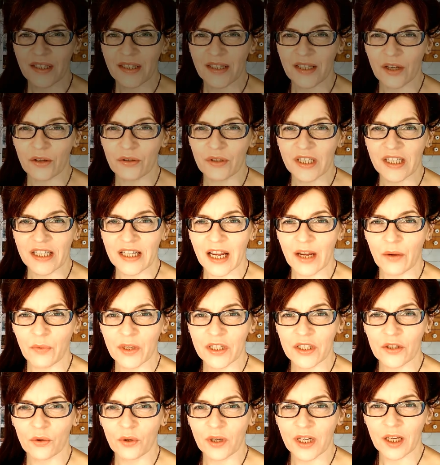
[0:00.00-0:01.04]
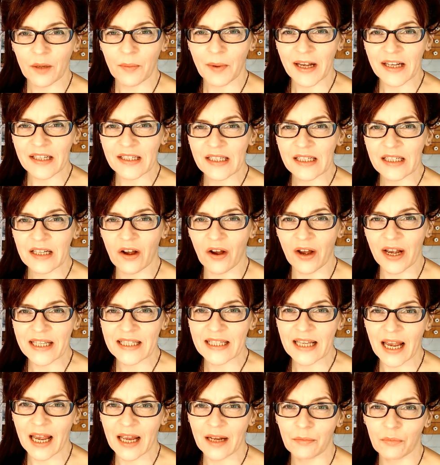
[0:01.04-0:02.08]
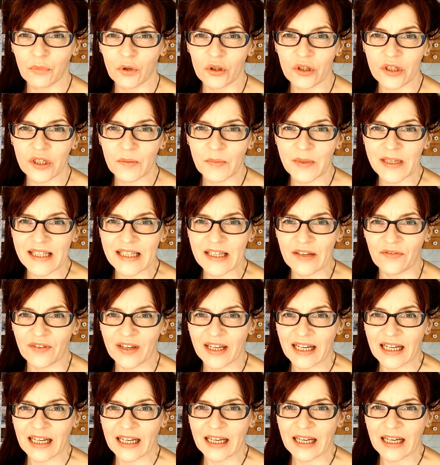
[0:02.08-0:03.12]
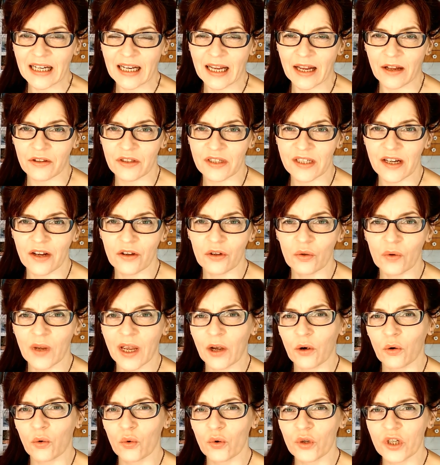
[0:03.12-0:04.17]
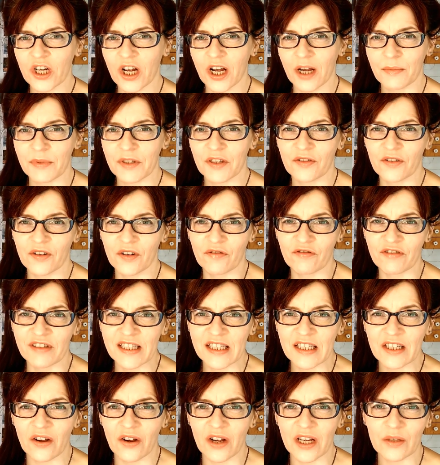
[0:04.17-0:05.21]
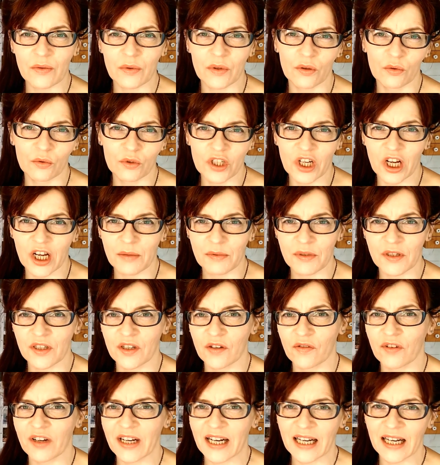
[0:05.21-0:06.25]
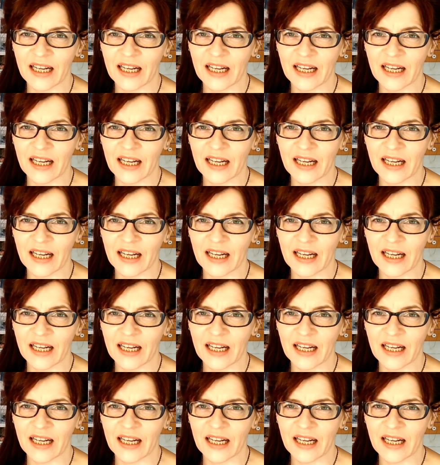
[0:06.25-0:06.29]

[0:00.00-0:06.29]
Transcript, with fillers: So today we're talking about skies and more specifically clouds. Now you get all types of different skies with all types of different